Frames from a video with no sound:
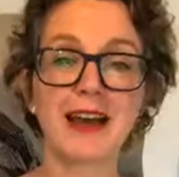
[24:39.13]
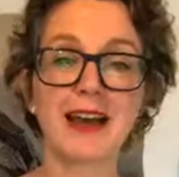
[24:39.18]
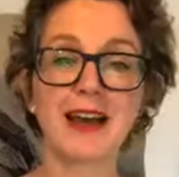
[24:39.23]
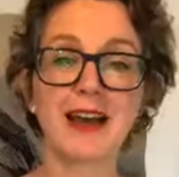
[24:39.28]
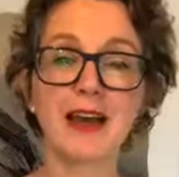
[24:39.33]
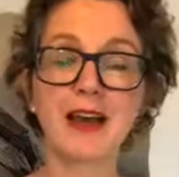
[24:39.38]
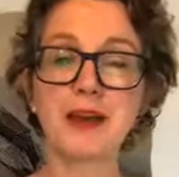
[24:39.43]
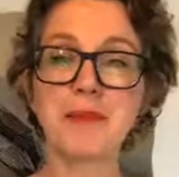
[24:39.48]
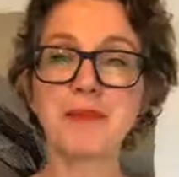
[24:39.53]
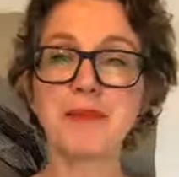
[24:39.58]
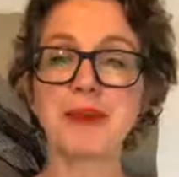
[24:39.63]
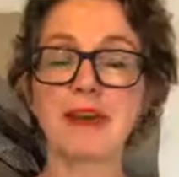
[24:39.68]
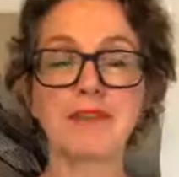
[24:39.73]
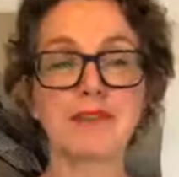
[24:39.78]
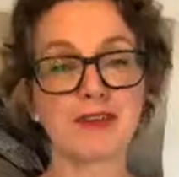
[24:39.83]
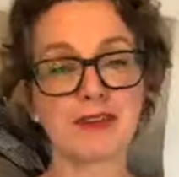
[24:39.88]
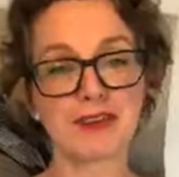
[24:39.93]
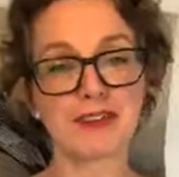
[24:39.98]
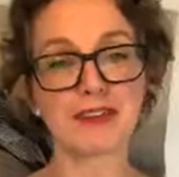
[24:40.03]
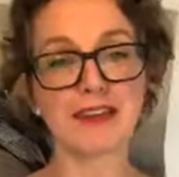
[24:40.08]

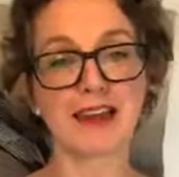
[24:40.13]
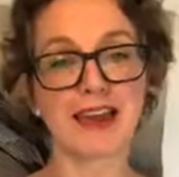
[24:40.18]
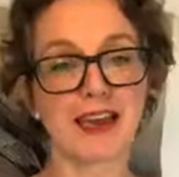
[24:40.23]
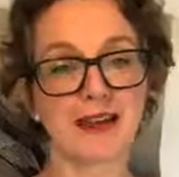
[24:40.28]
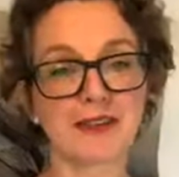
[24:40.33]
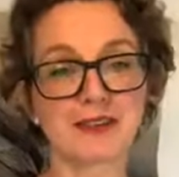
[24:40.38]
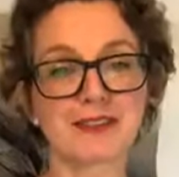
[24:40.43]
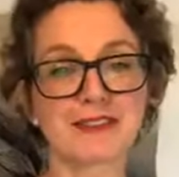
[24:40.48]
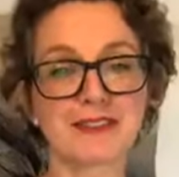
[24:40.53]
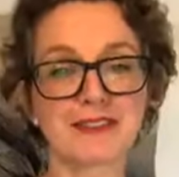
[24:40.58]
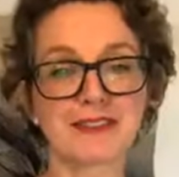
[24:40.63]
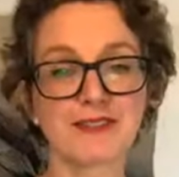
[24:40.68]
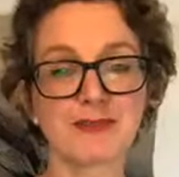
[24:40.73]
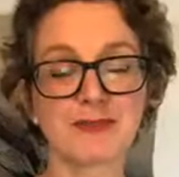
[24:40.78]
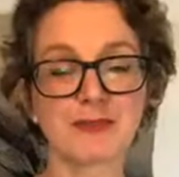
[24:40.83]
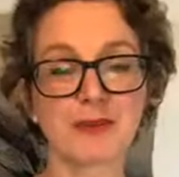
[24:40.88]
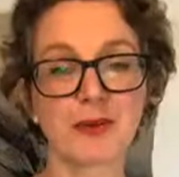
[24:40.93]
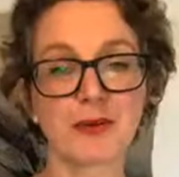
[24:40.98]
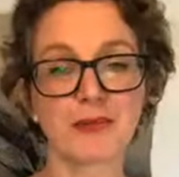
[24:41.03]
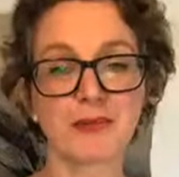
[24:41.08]
if nothing else,
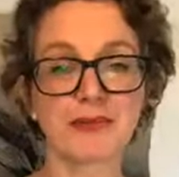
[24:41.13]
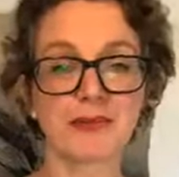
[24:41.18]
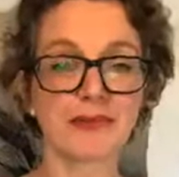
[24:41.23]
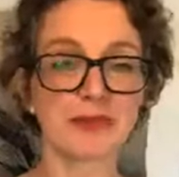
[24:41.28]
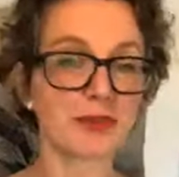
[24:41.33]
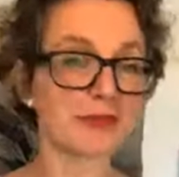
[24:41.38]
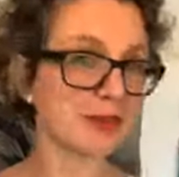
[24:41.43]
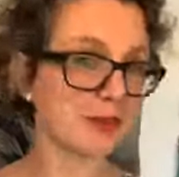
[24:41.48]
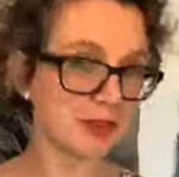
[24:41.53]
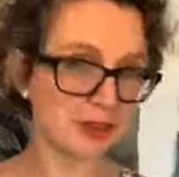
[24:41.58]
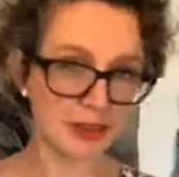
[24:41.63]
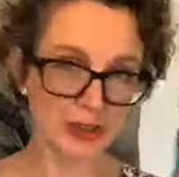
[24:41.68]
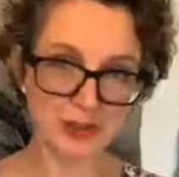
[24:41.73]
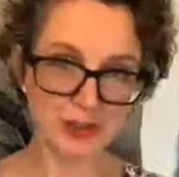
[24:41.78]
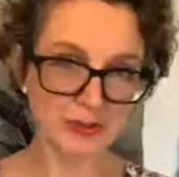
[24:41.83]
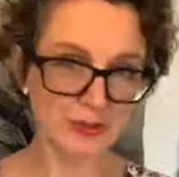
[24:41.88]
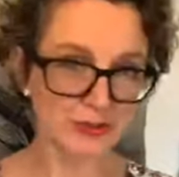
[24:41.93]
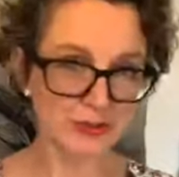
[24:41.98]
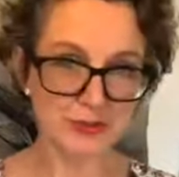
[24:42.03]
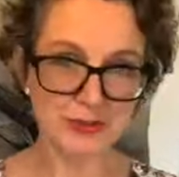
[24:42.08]
from the
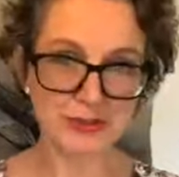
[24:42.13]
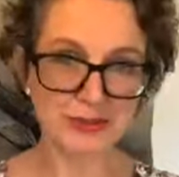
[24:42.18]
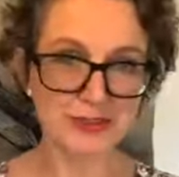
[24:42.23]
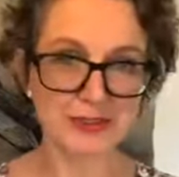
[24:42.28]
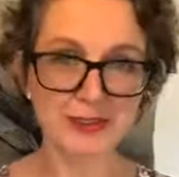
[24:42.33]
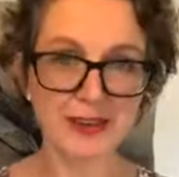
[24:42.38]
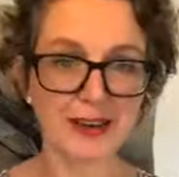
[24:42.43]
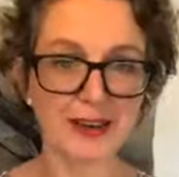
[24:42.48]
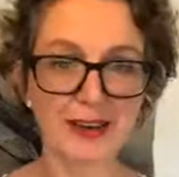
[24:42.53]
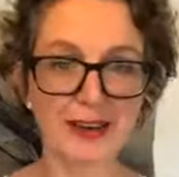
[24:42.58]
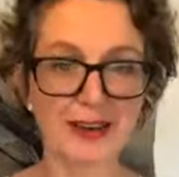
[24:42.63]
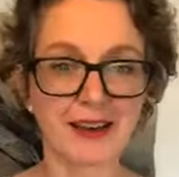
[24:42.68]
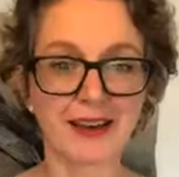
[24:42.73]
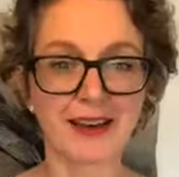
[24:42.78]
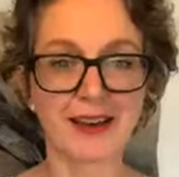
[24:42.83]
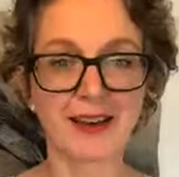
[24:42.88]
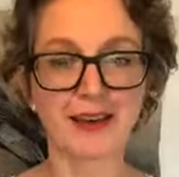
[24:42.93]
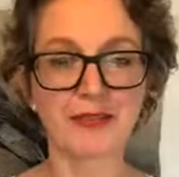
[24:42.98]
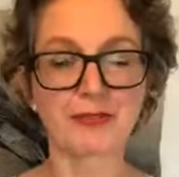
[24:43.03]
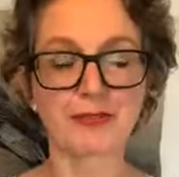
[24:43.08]
news,
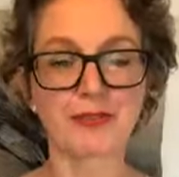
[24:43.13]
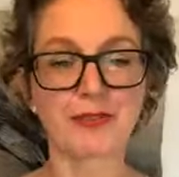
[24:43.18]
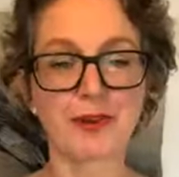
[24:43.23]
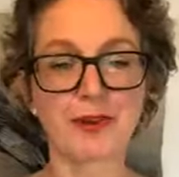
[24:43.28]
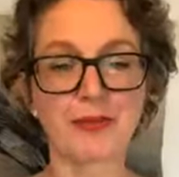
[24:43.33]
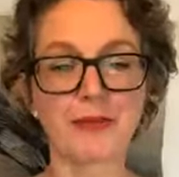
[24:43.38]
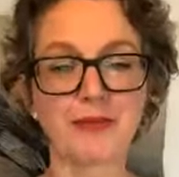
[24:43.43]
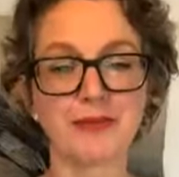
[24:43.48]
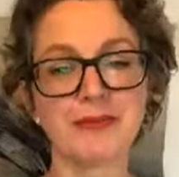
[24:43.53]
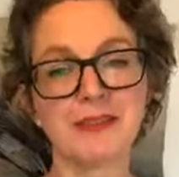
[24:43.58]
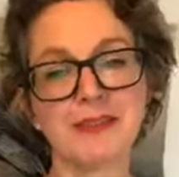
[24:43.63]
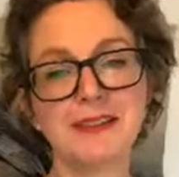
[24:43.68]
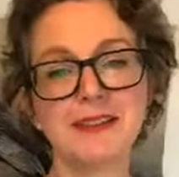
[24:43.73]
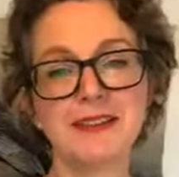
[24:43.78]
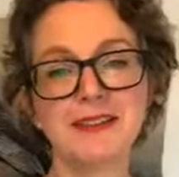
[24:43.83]
from